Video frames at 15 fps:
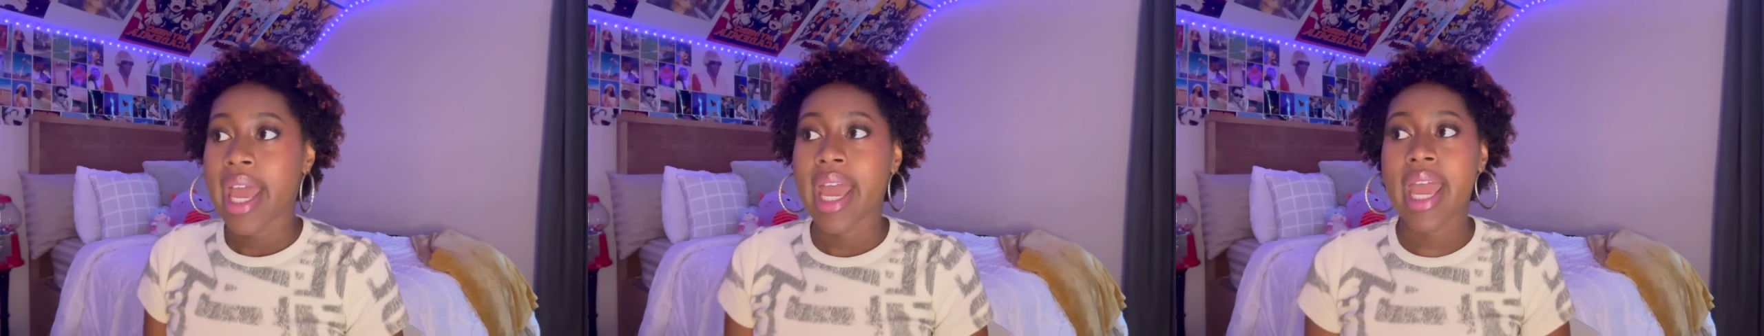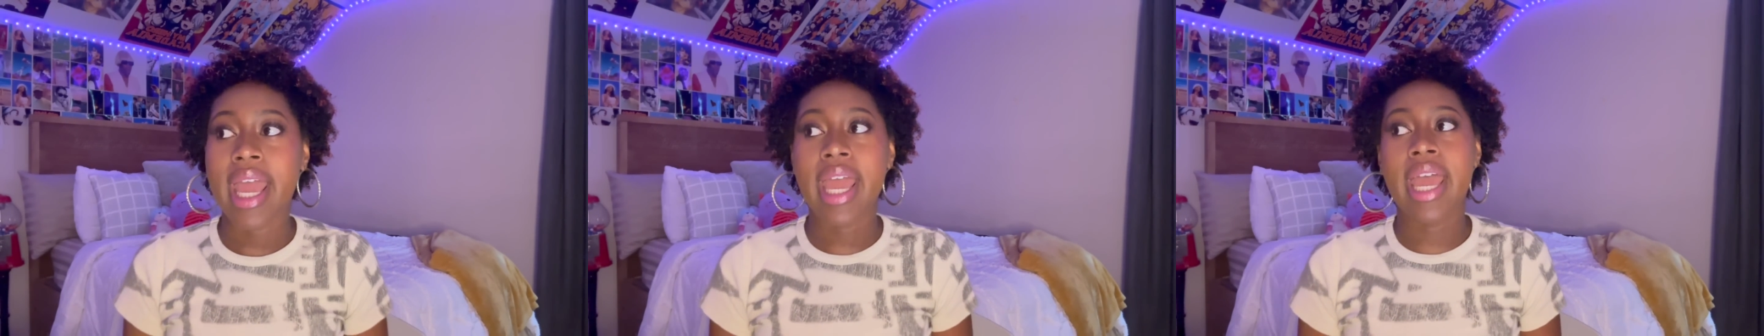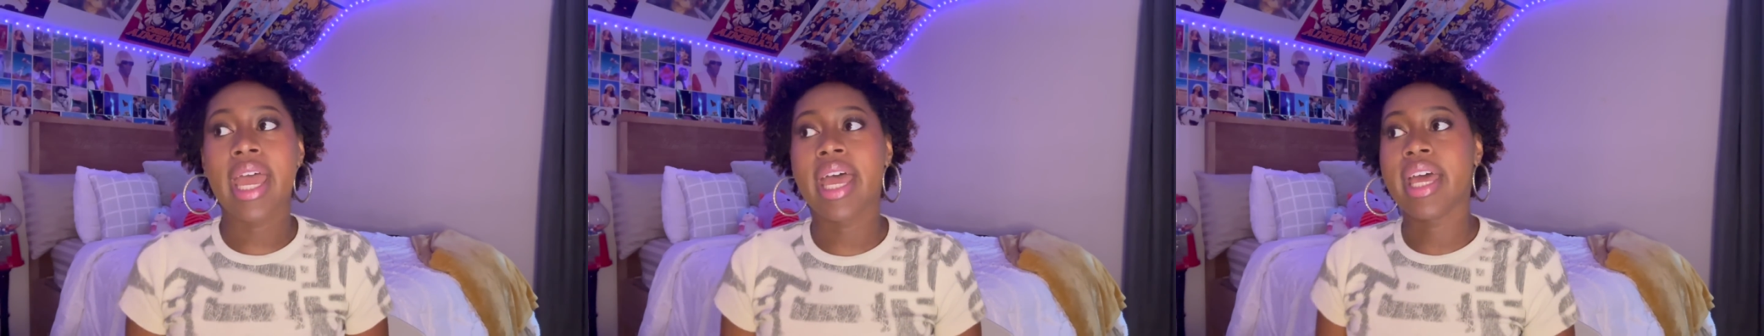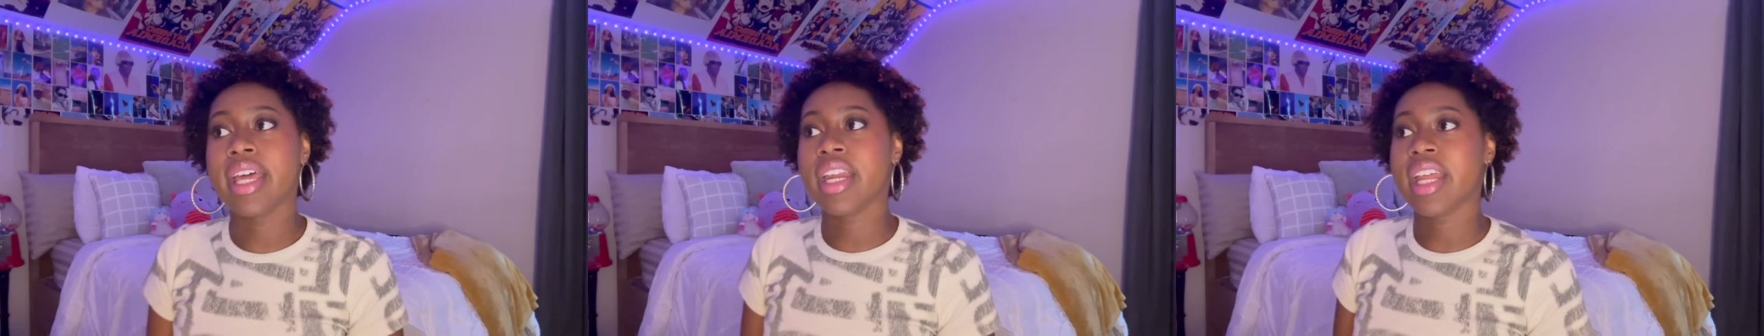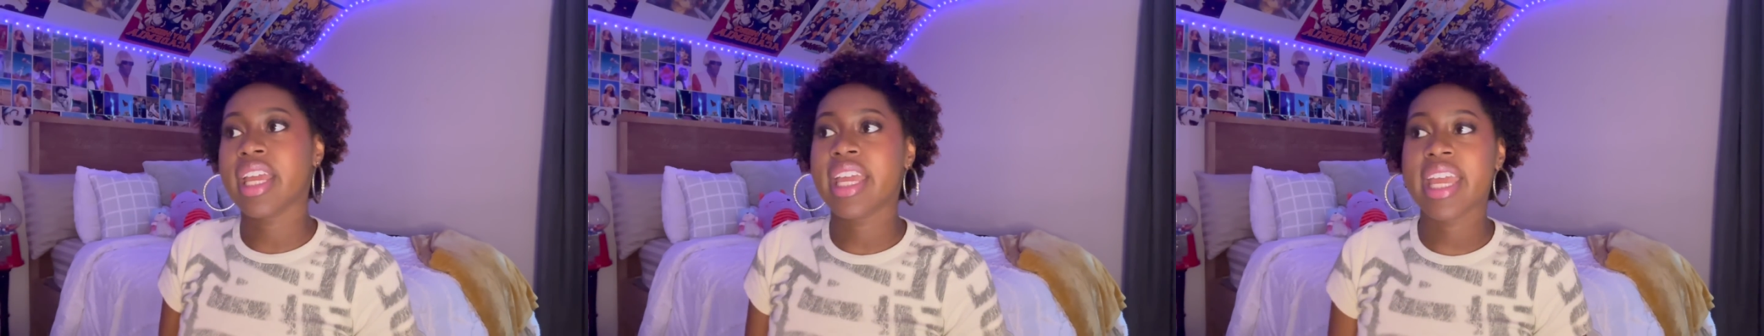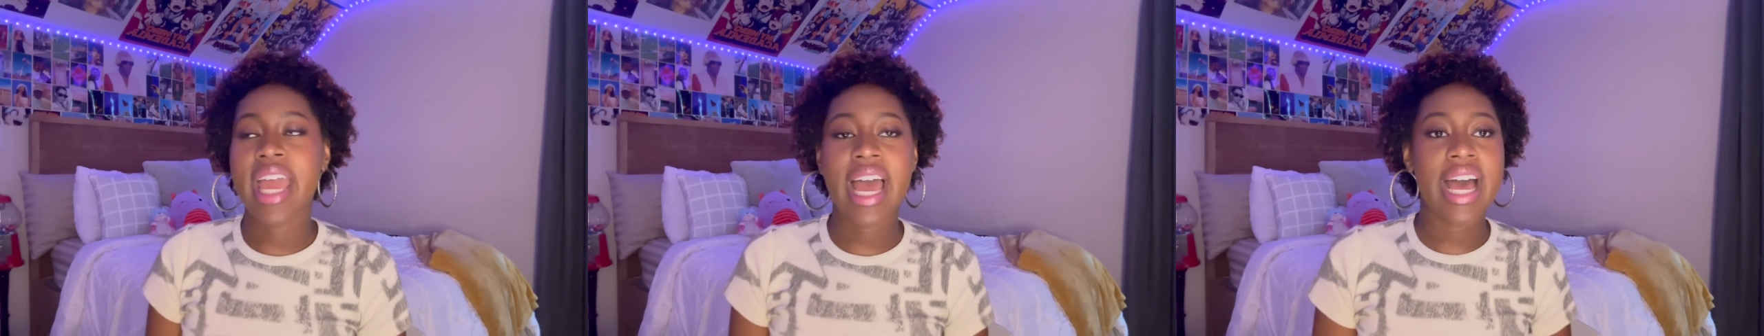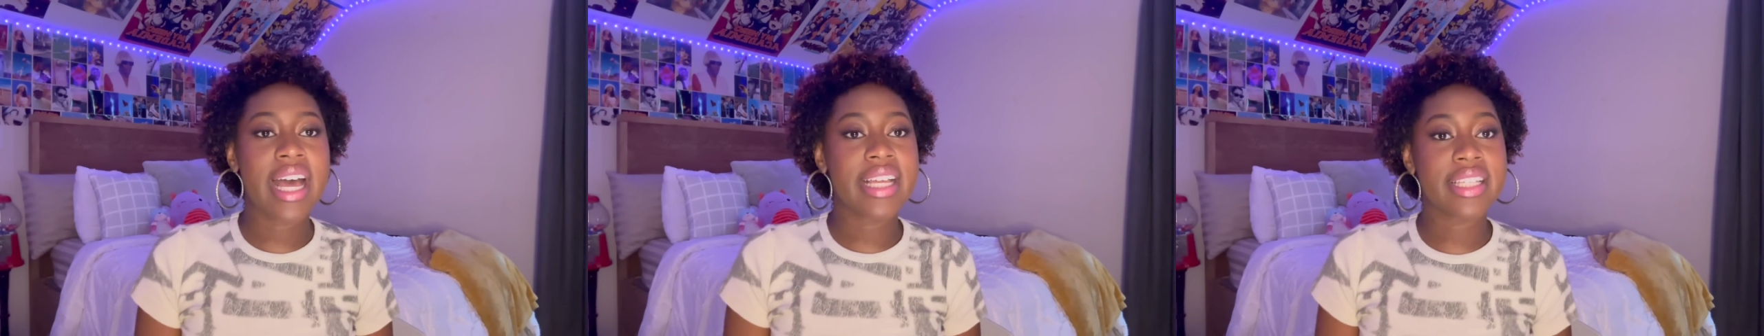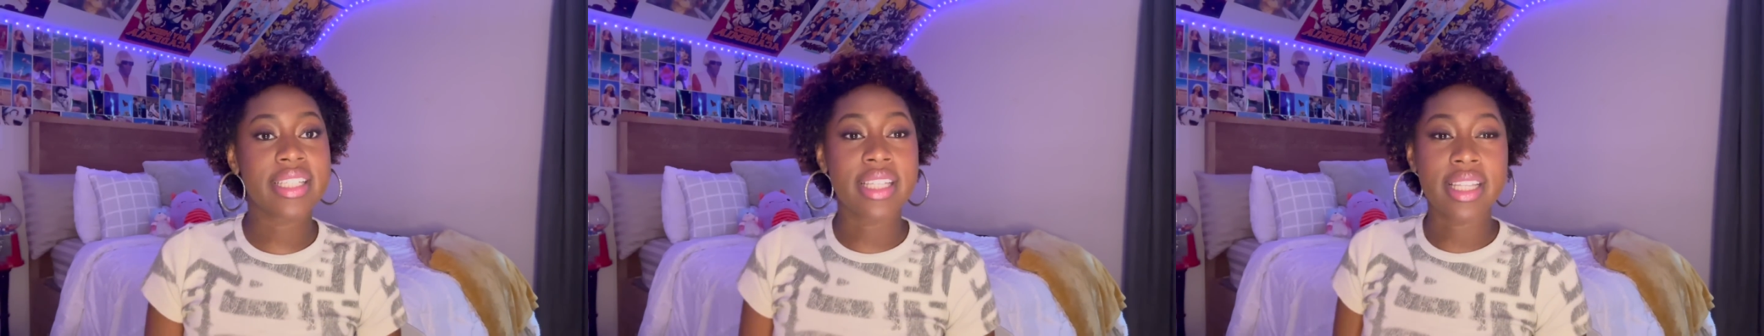and he
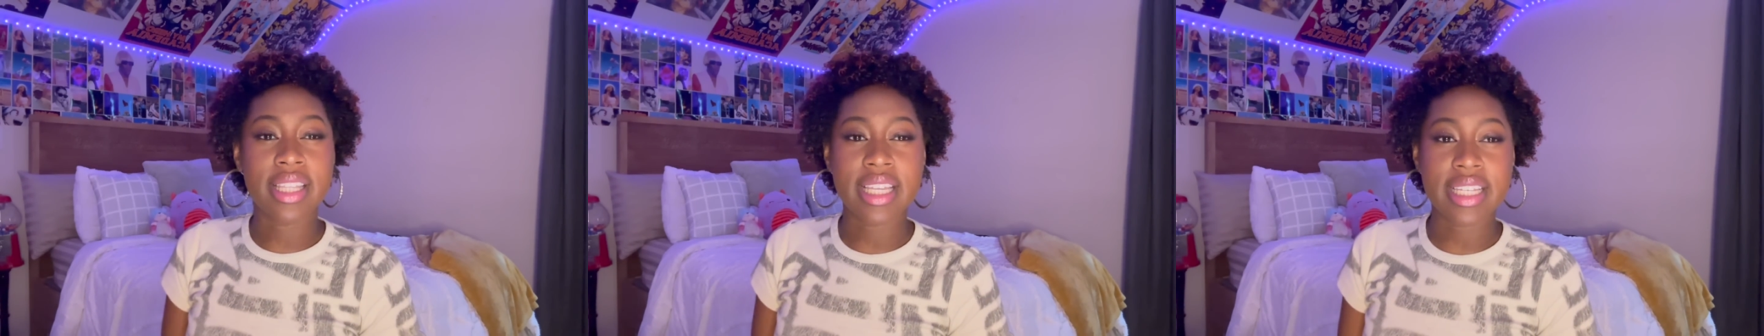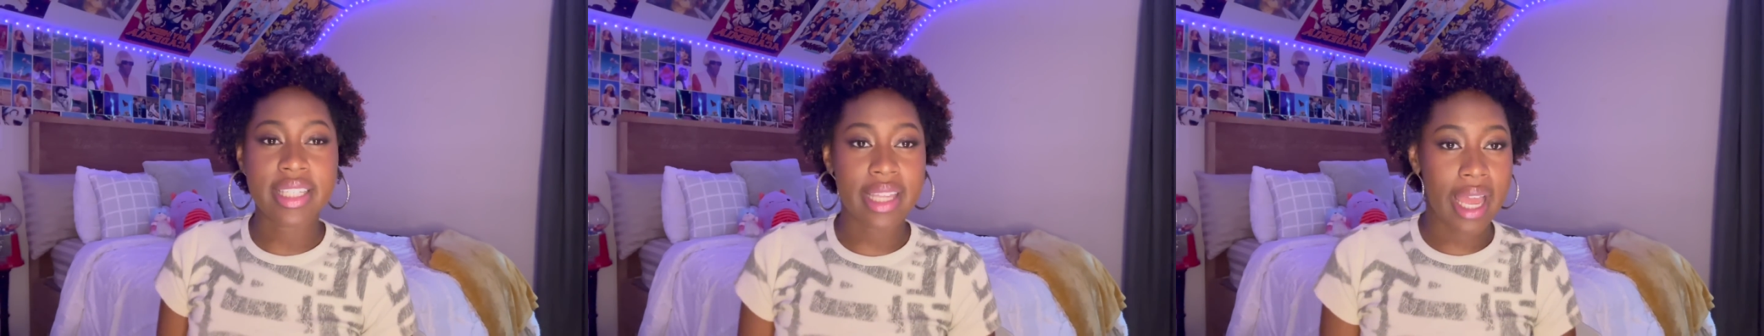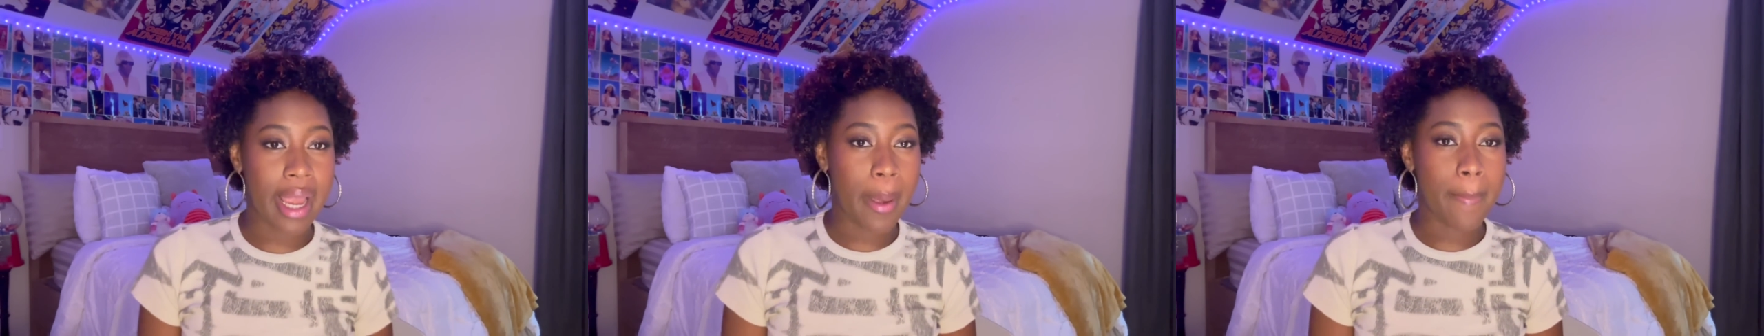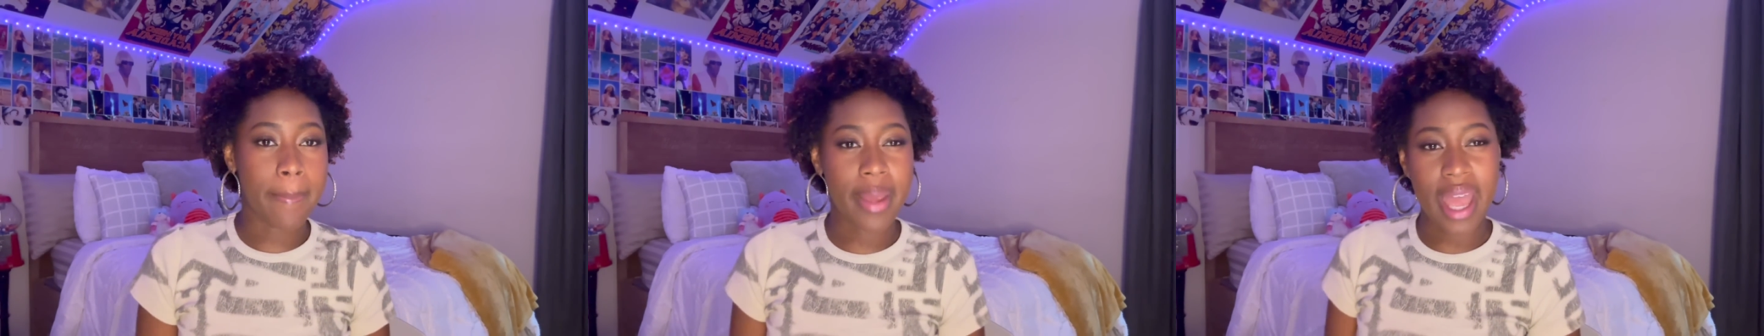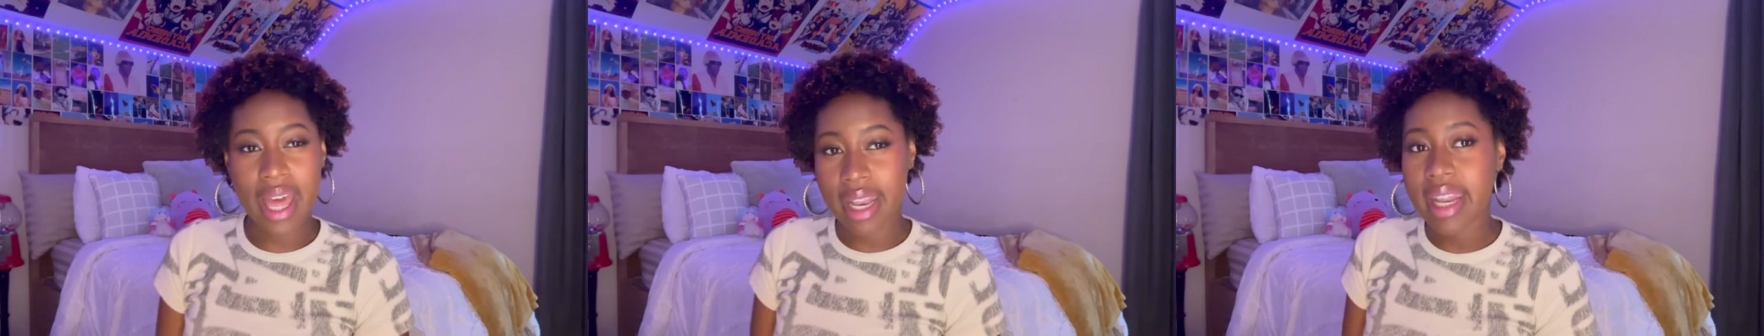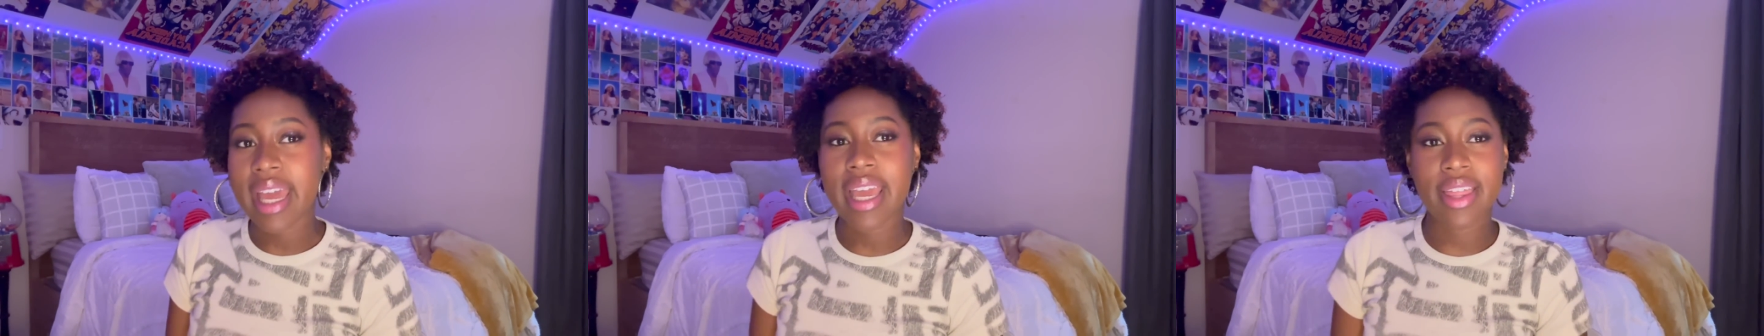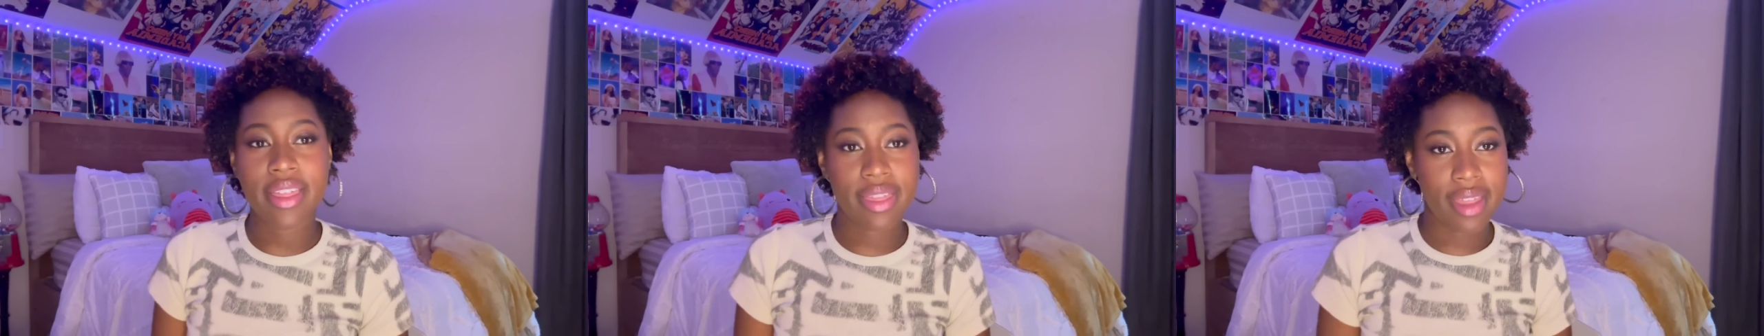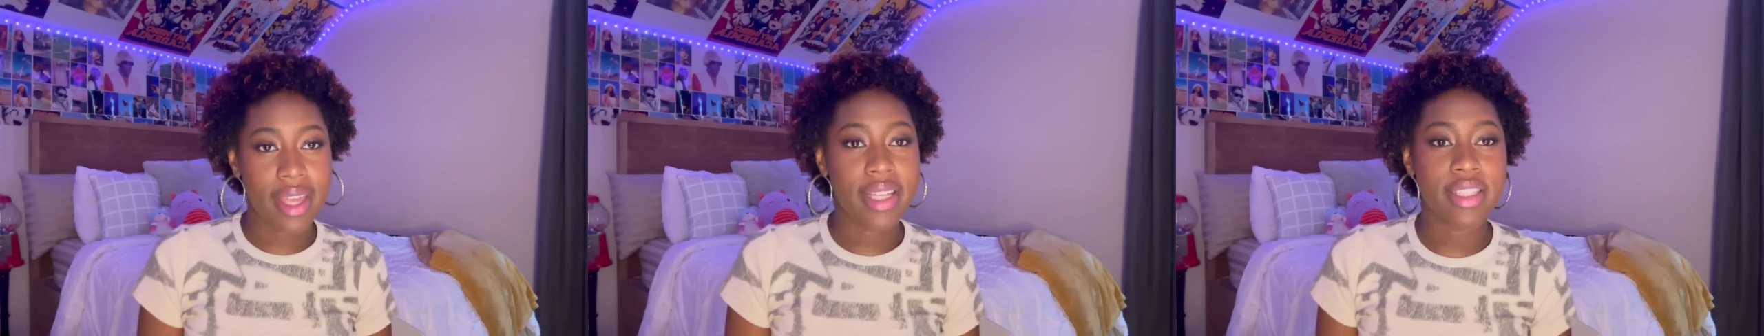has this like ballet
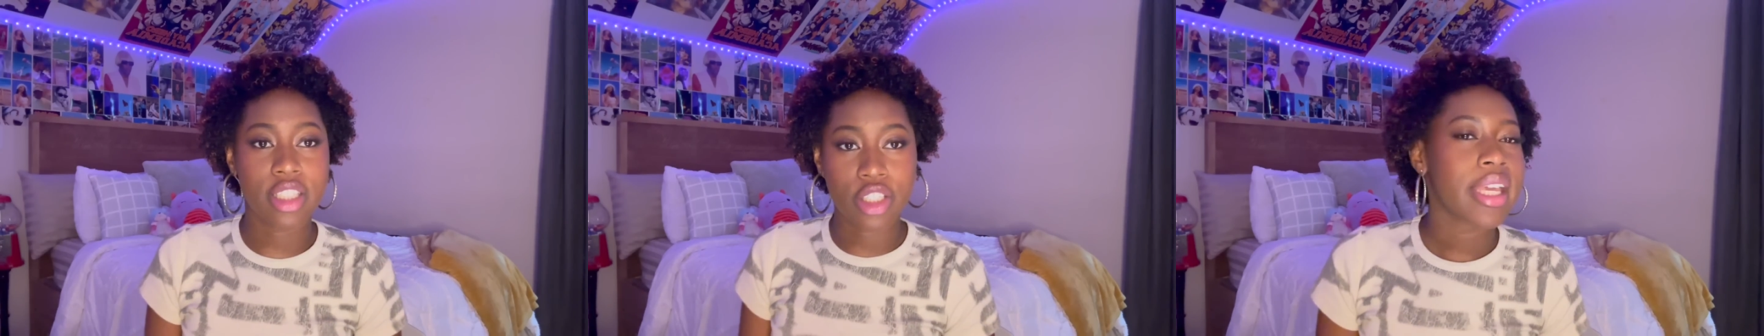thing to.